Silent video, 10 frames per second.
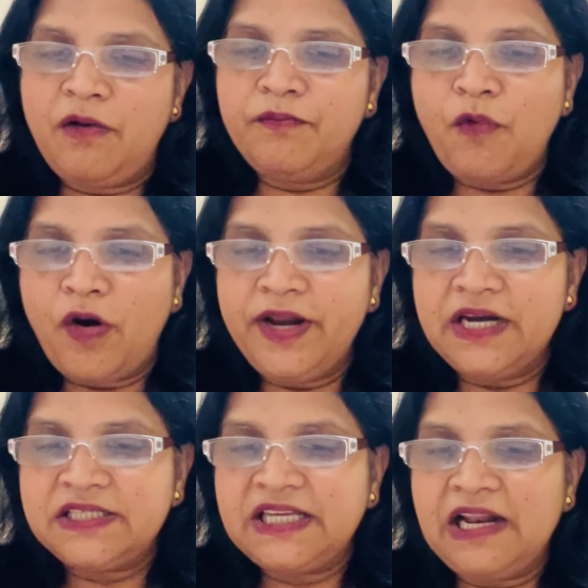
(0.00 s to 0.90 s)
body
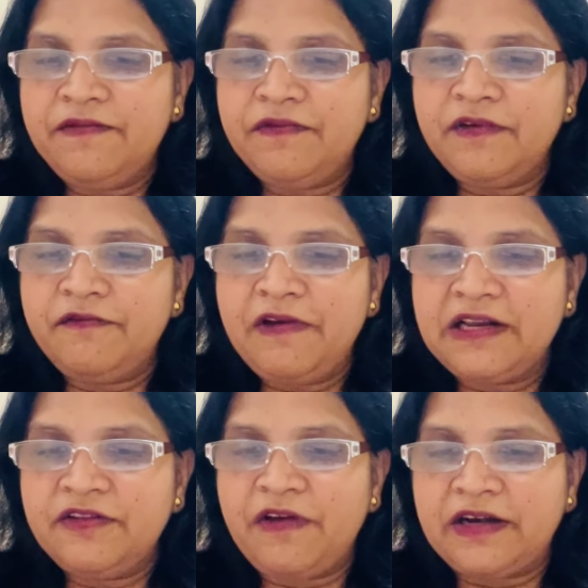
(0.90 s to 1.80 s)
itself, where
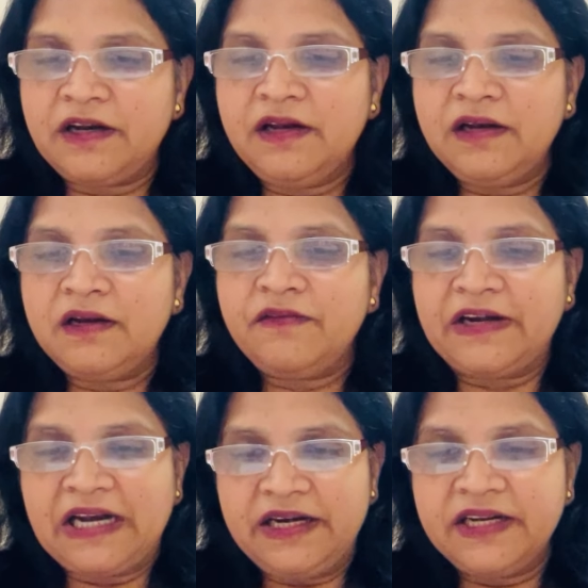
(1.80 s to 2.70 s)
the
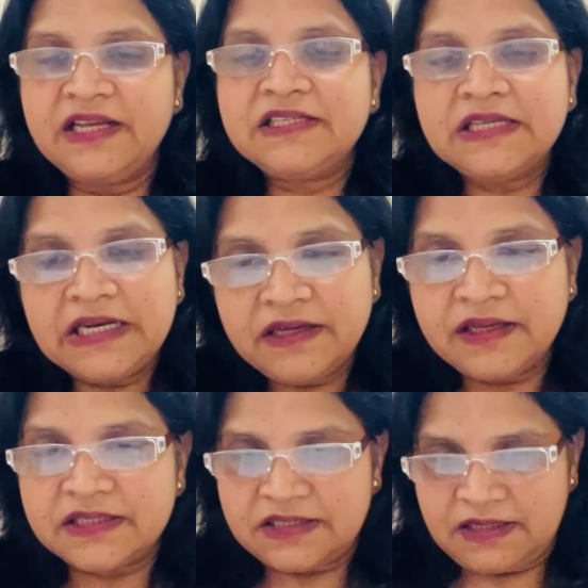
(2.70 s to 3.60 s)
vitality is
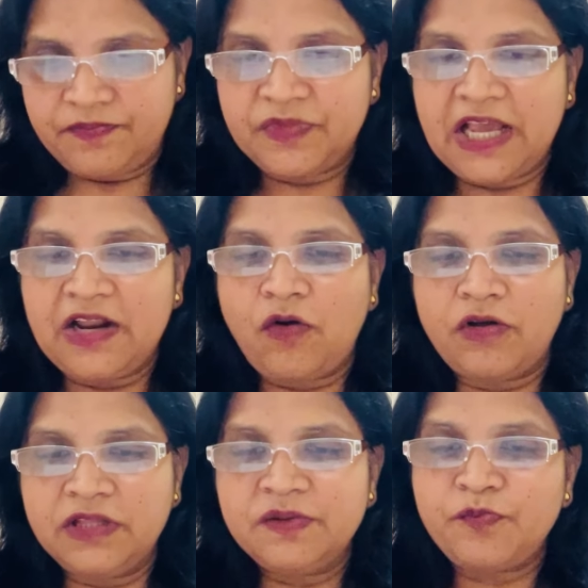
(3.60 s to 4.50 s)
increased
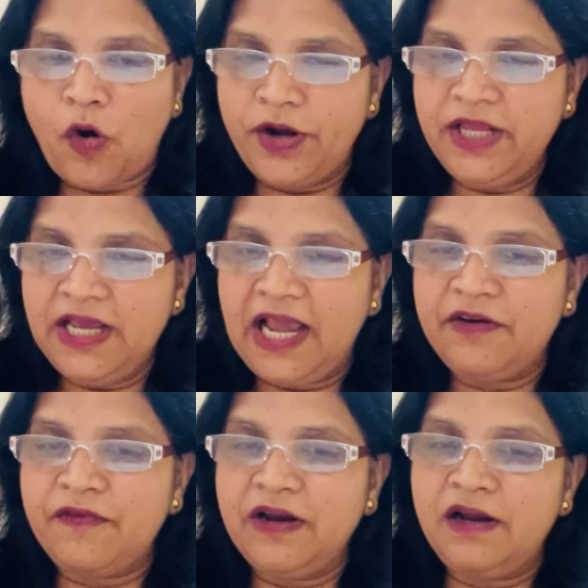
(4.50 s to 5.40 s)
on the body
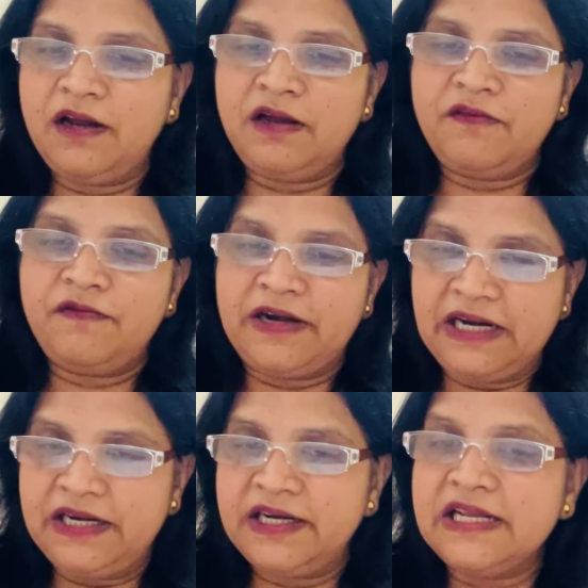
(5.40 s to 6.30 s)
and
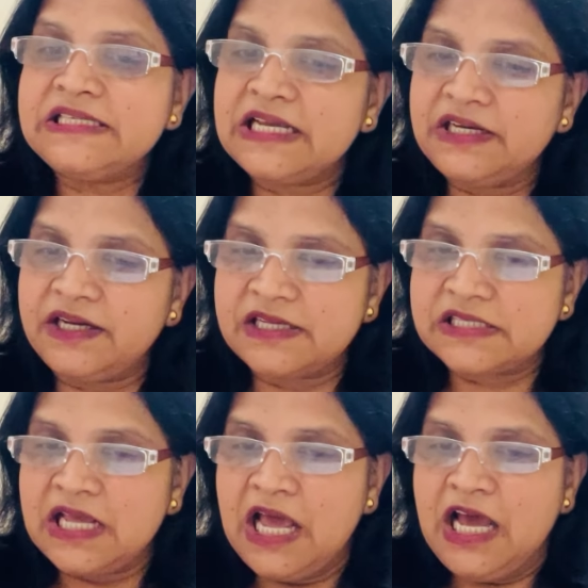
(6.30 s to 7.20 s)
vitality is
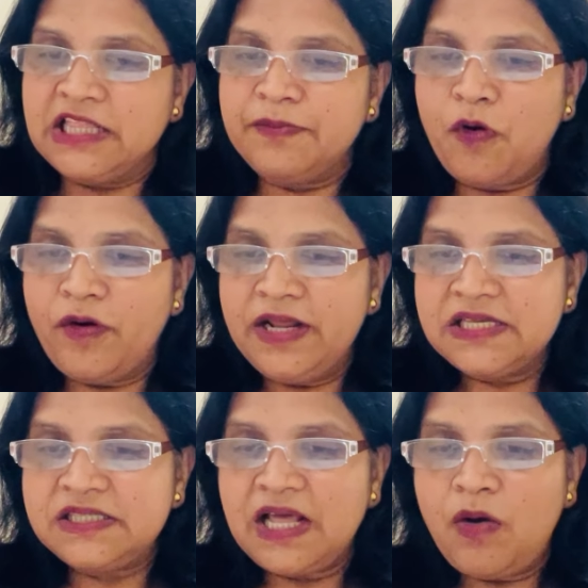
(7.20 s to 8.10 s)
increased. The body
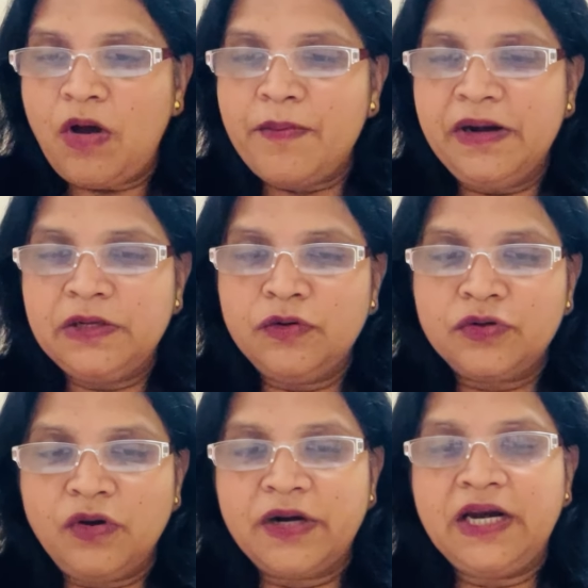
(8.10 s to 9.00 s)
is now able to
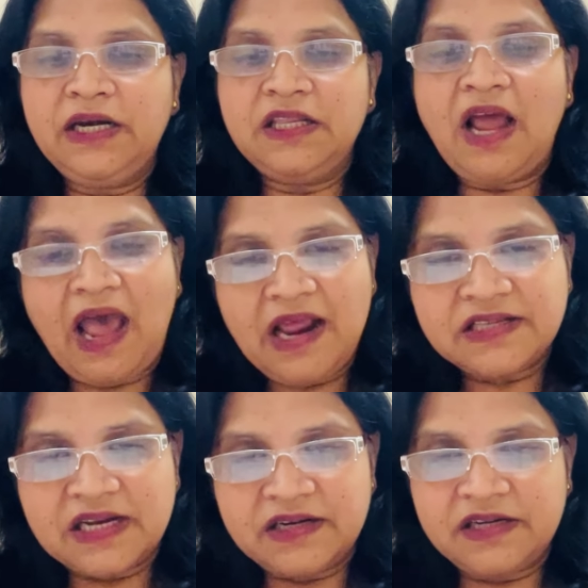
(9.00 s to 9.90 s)
tolerate the higher
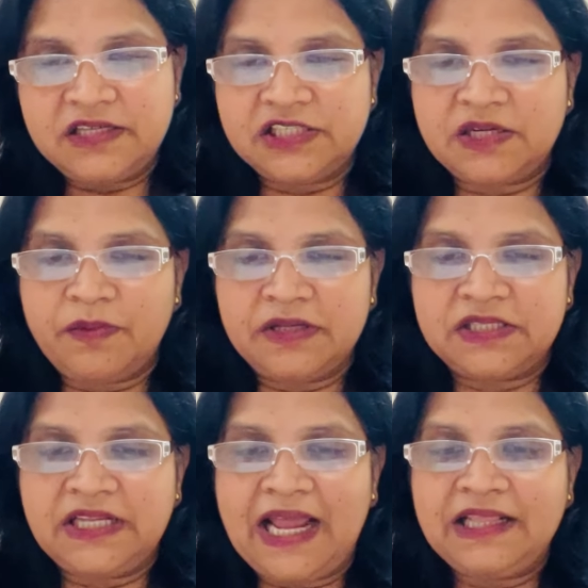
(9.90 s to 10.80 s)
central disturbance
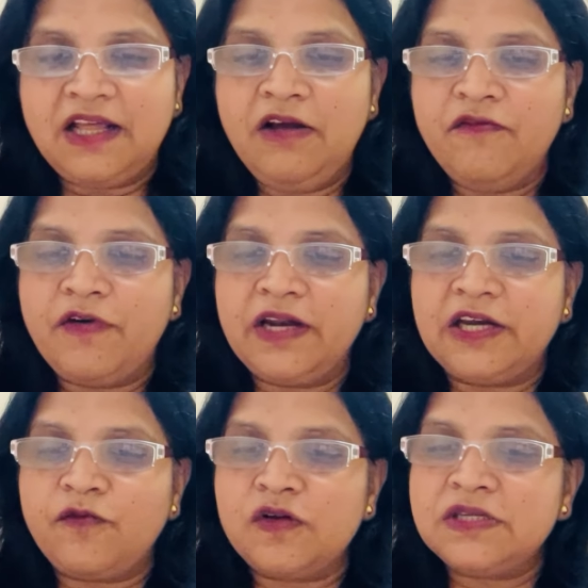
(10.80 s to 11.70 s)
than the one it
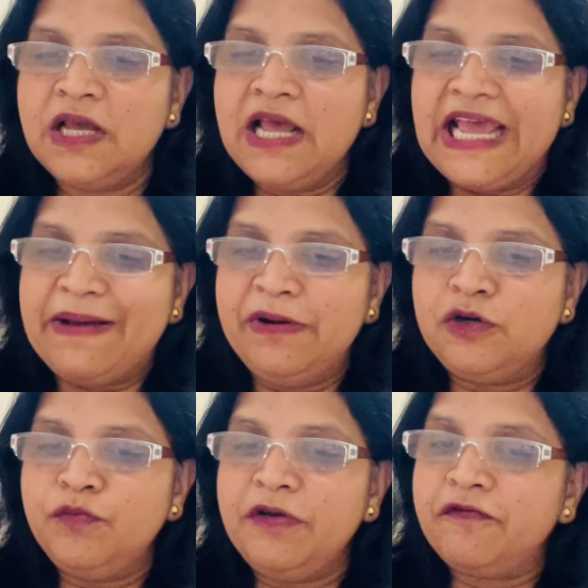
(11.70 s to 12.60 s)
was able
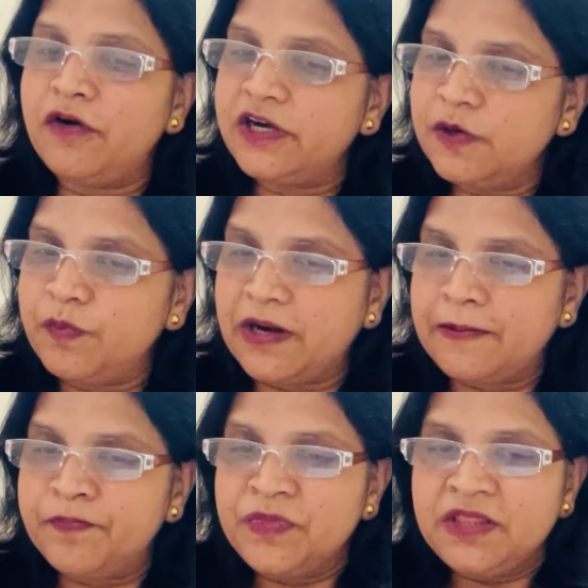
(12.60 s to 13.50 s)
to before treatment.
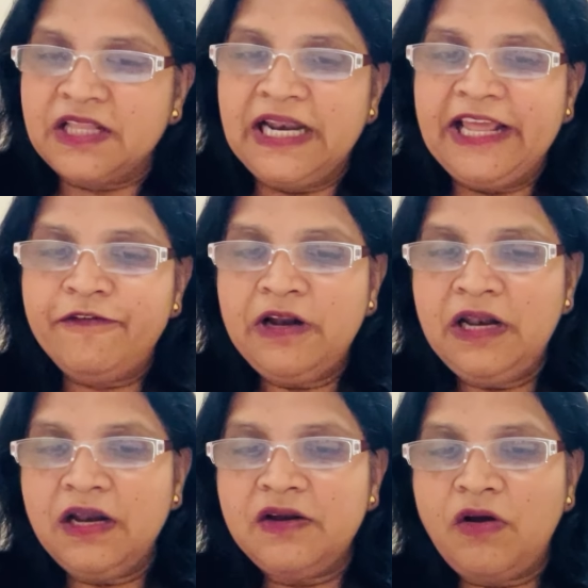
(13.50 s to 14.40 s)
The level
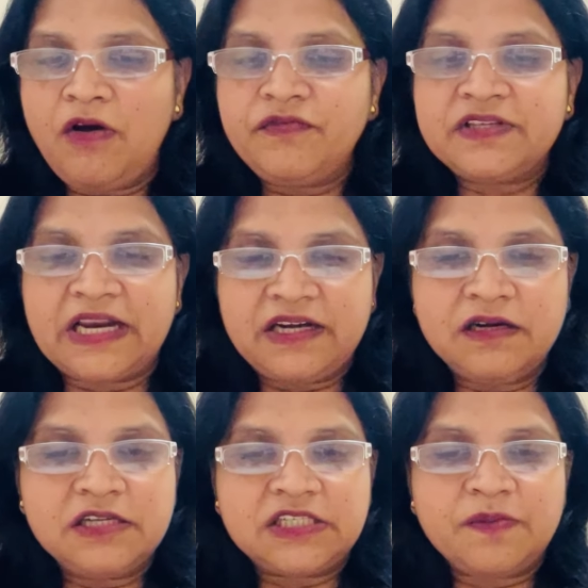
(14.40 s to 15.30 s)
of the central
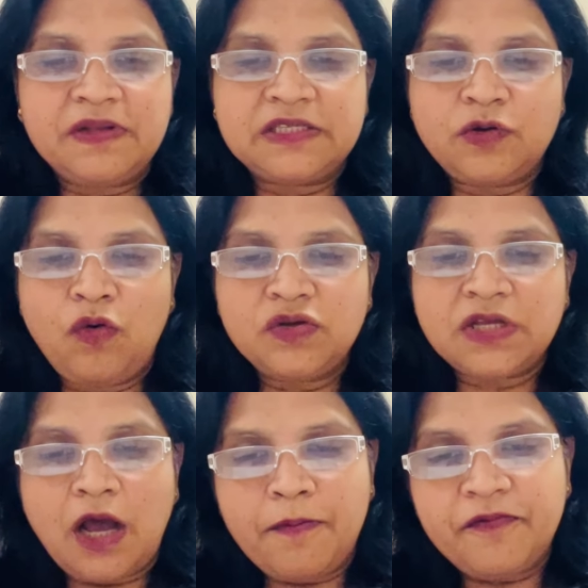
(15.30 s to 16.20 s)
disturbance goes
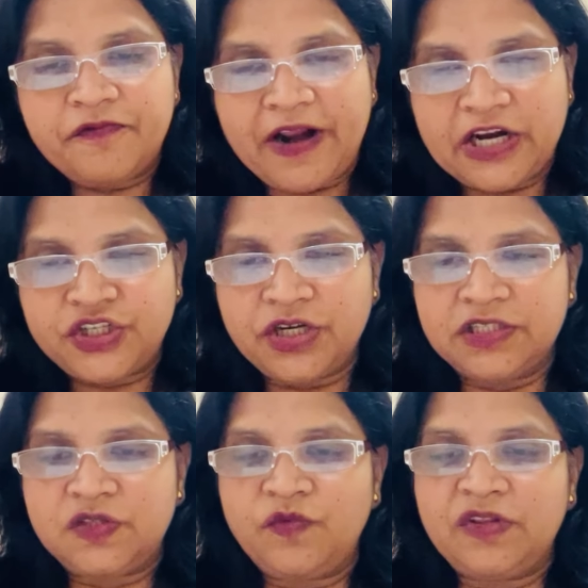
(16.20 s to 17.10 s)
up
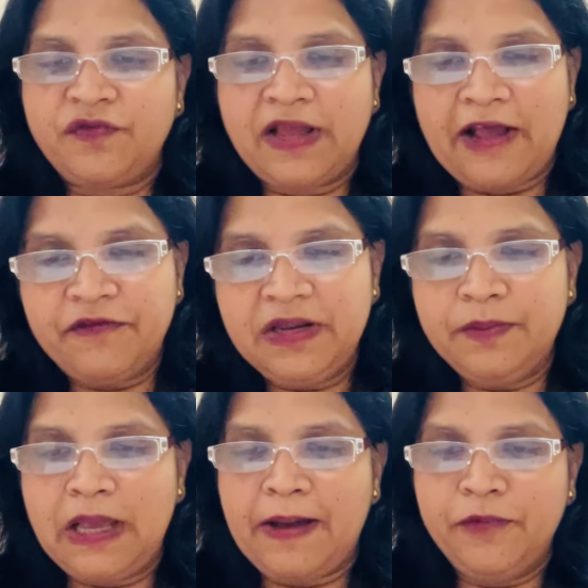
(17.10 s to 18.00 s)
fractions with
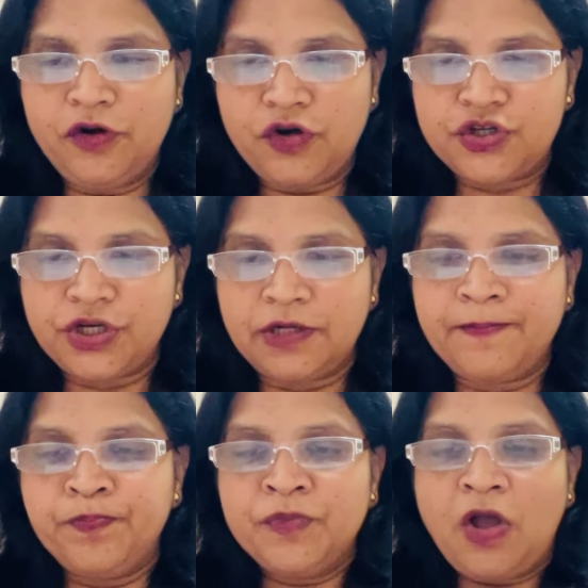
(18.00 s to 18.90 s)
every amelioration
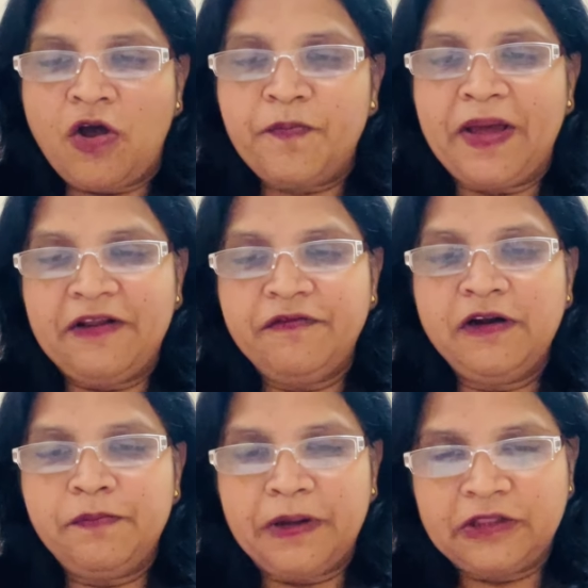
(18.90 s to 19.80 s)
or
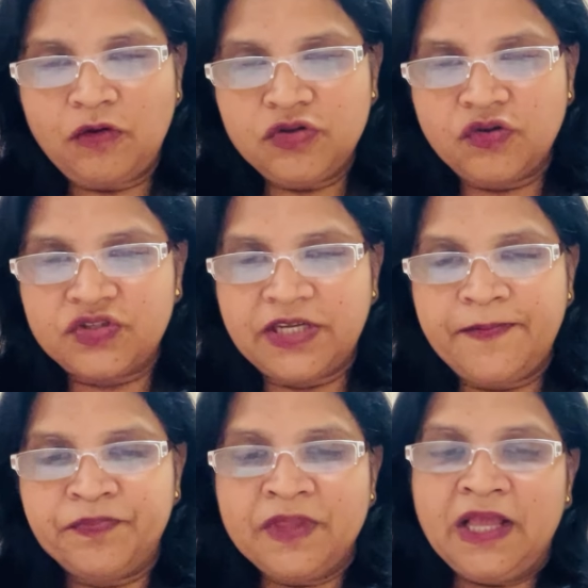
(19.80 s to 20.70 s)
peripheral pathology.
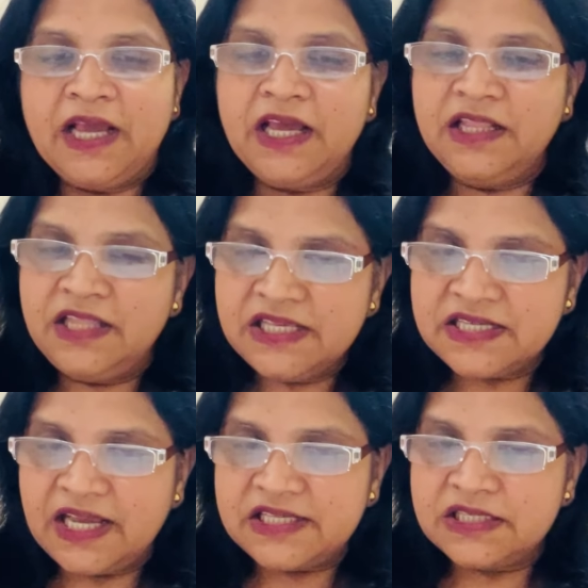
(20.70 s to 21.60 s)
In this
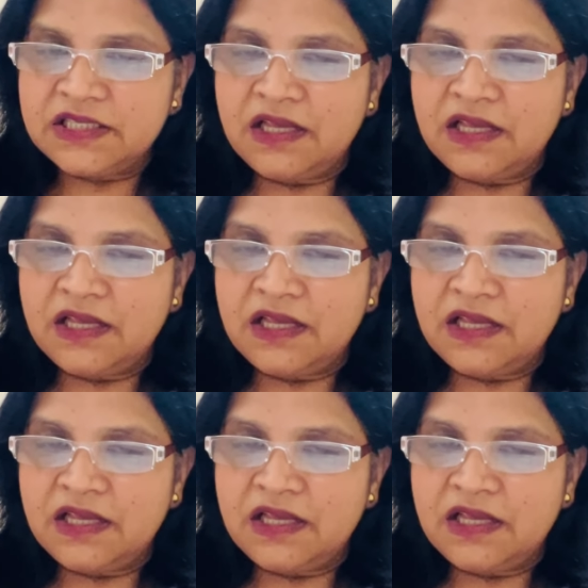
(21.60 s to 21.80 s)
case,